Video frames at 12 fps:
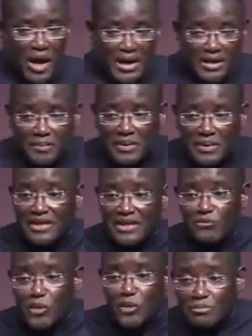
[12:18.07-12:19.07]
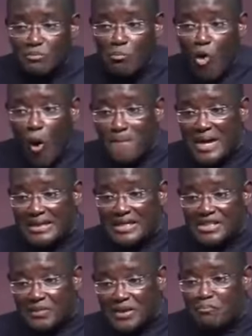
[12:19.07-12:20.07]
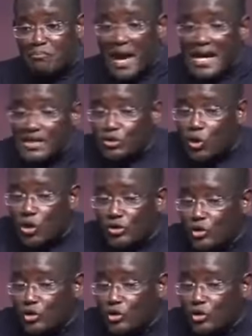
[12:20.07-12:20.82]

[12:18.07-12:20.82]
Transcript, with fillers: are being influenced more by the spirit based on